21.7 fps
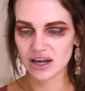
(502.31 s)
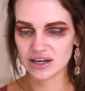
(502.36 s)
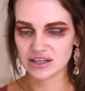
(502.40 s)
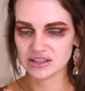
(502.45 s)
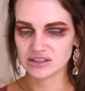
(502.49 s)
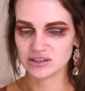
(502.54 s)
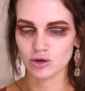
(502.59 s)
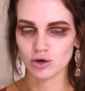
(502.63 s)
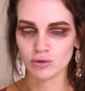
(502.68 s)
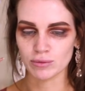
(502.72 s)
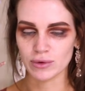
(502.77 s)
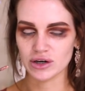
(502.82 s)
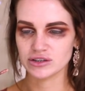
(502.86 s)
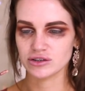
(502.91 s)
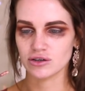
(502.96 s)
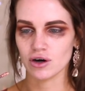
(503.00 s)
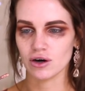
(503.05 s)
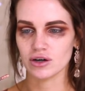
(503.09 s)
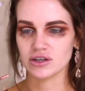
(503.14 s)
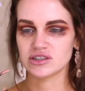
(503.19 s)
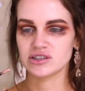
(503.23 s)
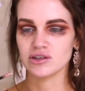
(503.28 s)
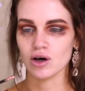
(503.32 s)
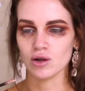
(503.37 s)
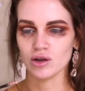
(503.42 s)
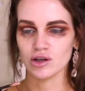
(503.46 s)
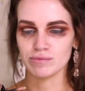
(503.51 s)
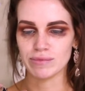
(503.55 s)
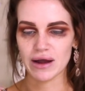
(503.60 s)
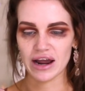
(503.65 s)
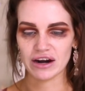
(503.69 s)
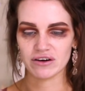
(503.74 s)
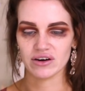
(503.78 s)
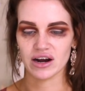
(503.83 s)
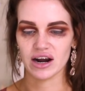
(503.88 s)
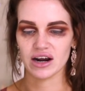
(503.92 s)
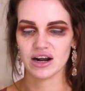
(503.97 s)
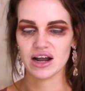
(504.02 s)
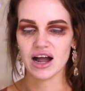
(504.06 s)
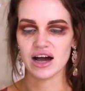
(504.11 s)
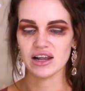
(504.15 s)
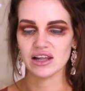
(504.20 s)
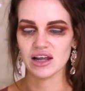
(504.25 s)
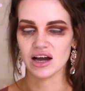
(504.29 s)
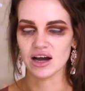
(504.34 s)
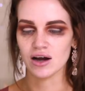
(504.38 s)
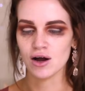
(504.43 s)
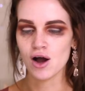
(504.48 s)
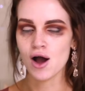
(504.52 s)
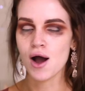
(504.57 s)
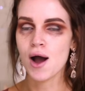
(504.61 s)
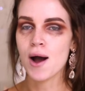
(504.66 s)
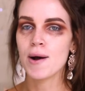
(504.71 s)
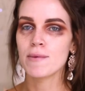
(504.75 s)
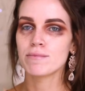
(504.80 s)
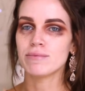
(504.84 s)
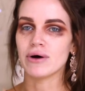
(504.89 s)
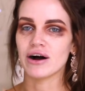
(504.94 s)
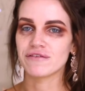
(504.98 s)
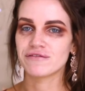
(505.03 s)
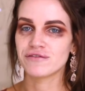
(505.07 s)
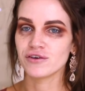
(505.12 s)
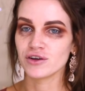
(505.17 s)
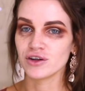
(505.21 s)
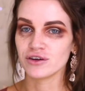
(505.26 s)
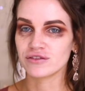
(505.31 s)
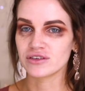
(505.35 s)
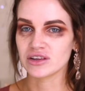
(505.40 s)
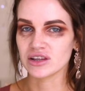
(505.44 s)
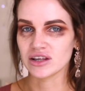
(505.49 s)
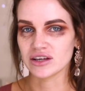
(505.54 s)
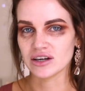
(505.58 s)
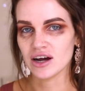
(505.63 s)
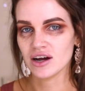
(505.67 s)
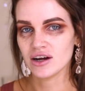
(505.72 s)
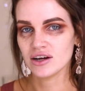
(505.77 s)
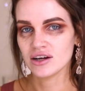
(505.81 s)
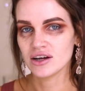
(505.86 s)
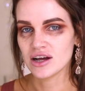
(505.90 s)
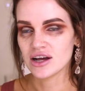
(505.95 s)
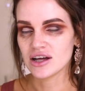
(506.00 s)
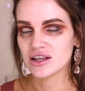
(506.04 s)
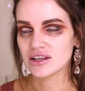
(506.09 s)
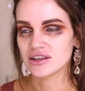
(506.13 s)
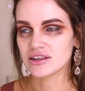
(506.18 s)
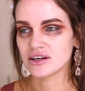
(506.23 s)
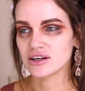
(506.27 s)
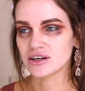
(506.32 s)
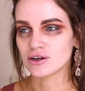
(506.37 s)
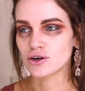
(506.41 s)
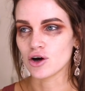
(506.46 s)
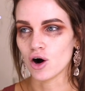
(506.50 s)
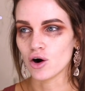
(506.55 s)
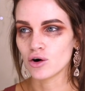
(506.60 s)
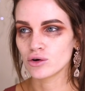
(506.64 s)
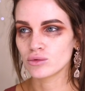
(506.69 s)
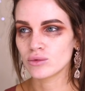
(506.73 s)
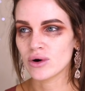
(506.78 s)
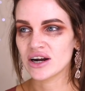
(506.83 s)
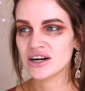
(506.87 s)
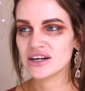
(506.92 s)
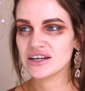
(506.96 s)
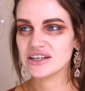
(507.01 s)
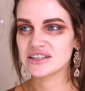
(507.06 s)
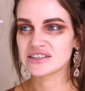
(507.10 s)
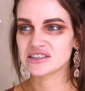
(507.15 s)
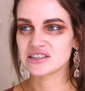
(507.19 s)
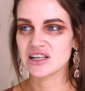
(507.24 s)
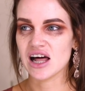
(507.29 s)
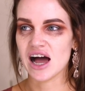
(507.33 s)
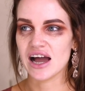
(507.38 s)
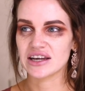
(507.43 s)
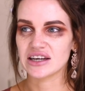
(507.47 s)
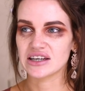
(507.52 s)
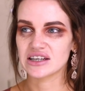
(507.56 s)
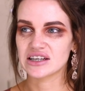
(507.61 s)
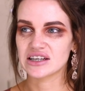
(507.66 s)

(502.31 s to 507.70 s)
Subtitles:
Like it's almost got a solid background color but full of glitter. The gold one is like